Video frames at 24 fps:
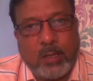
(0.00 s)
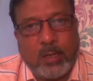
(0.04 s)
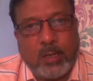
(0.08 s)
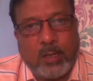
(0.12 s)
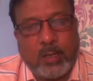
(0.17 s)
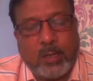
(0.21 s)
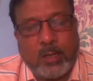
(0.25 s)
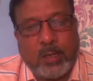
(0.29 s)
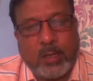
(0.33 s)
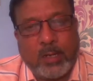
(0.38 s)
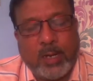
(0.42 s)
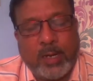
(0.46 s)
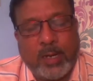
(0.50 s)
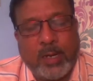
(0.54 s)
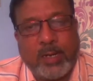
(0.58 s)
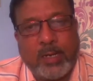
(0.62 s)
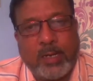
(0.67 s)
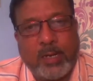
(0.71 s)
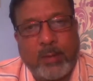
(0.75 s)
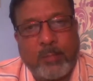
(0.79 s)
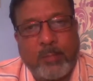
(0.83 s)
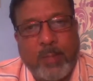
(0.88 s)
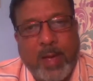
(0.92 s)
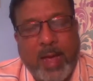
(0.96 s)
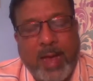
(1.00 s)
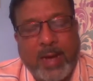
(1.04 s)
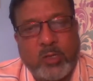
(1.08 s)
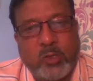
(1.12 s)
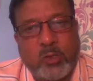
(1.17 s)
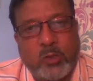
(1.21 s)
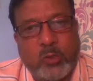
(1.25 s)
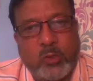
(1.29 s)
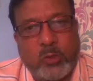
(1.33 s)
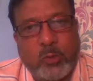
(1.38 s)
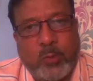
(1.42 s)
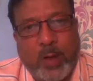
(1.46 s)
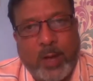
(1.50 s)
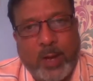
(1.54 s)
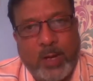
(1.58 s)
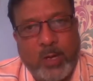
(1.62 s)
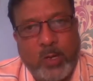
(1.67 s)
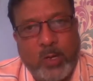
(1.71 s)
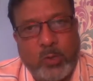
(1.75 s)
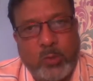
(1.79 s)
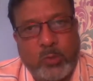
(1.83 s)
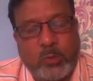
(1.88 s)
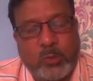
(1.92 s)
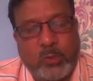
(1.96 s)
connecting back to the
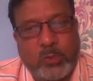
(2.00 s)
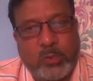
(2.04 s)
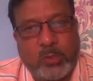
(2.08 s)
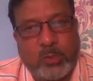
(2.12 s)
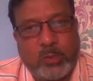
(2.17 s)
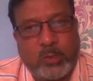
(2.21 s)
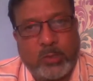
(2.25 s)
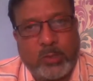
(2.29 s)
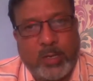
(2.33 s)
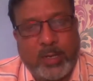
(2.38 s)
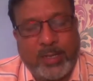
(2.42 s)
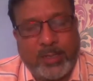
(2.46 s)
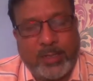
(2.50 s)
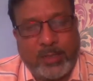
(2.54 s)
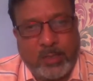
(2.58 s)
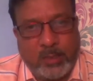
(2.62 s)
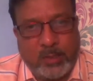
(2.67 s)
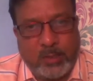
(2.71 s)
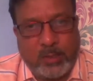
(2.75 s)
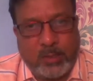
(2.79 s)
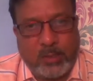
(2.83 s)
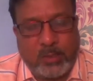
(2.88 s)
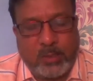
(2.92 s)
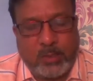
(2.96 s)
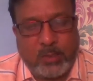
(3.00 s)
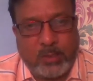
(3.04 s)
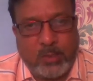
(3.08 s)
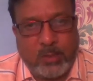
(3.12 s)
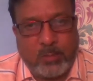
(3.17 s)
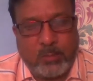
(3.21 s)
values, the ethics,